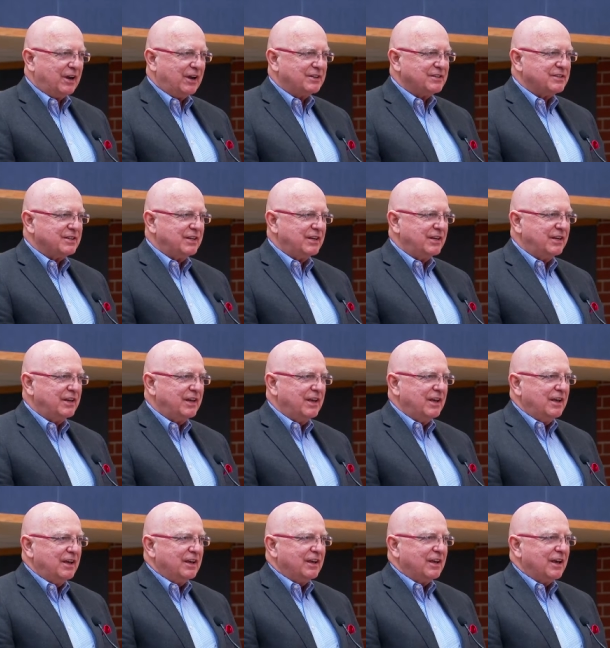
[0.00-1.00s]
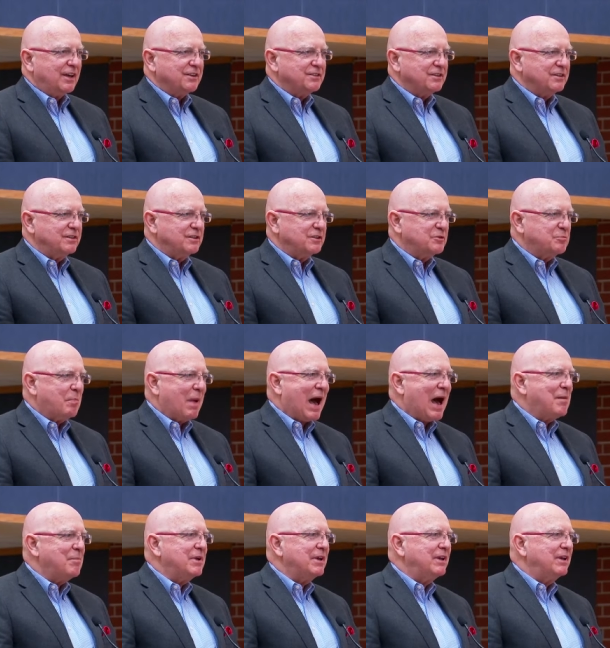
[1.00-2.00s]
I see cousins
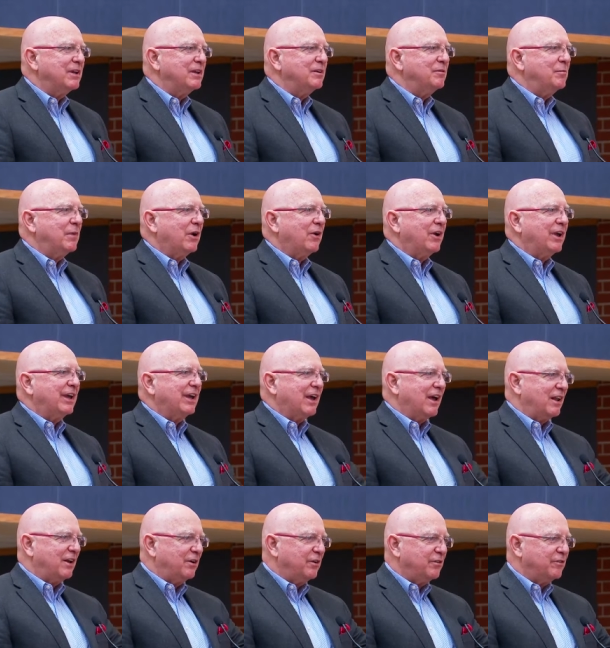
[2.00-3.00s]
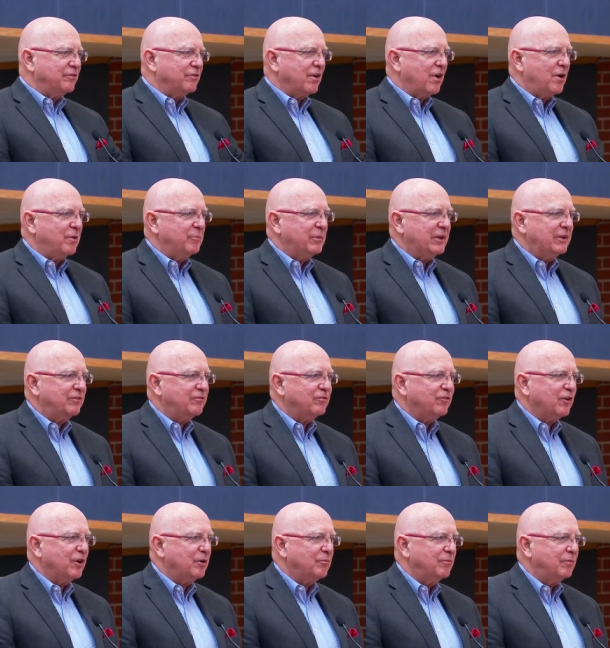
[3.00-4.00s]
Bobby and Mary Keller have come in
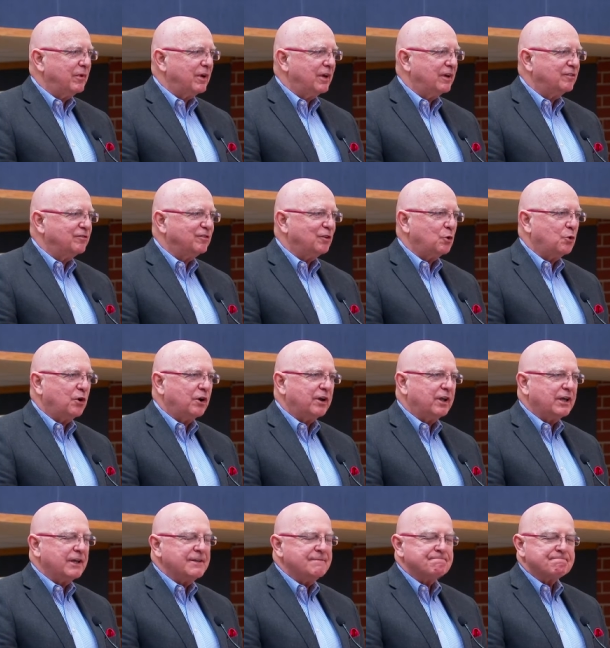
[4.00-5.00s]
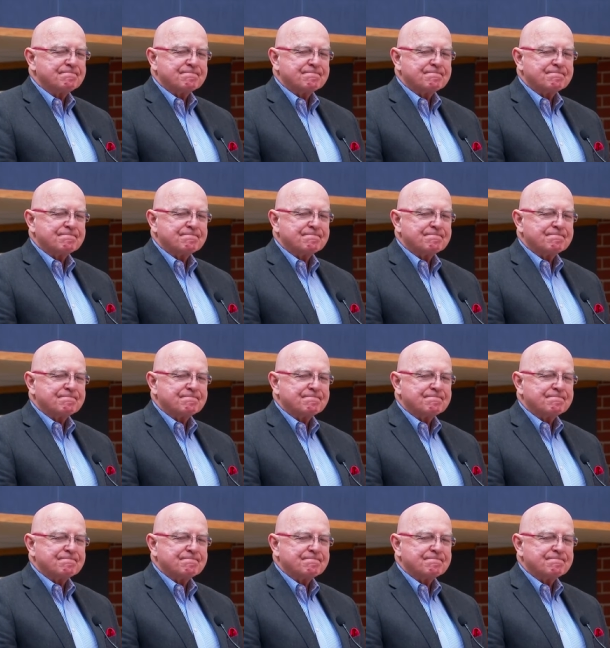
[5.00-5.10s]
from uh, Florida.